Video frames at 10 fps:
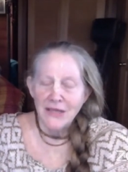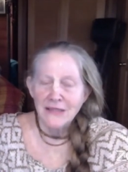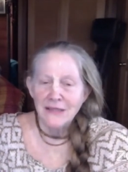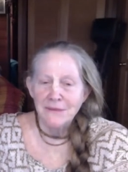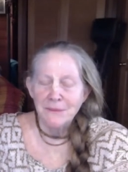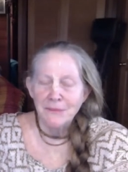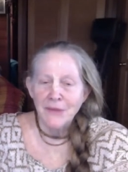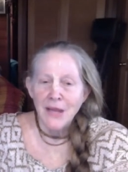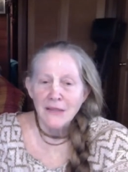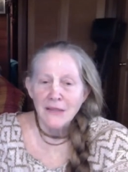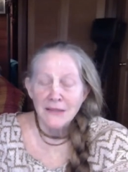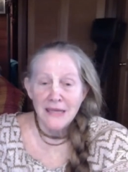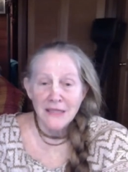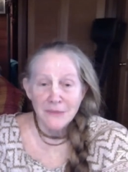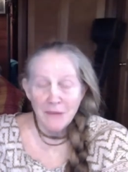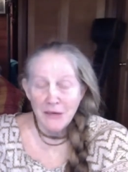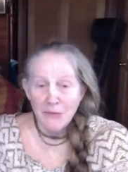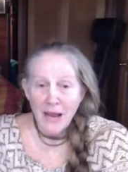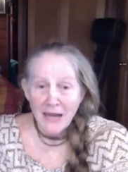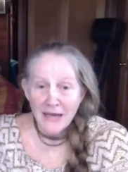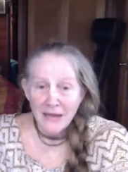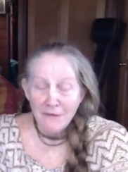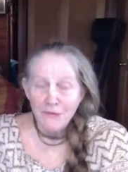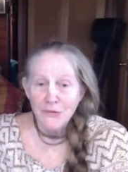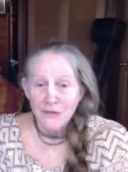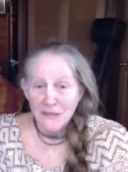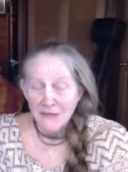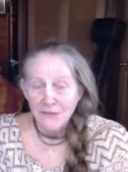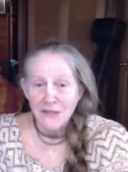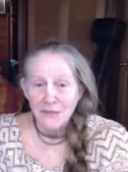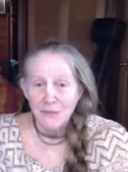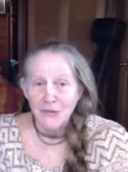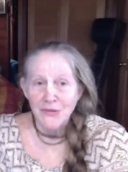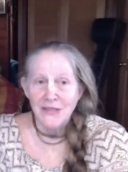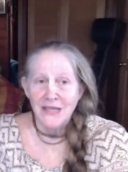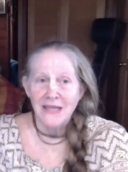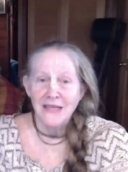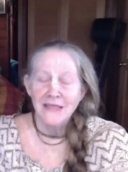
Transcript: I said, Today is my grandnephew Stephen's birthday.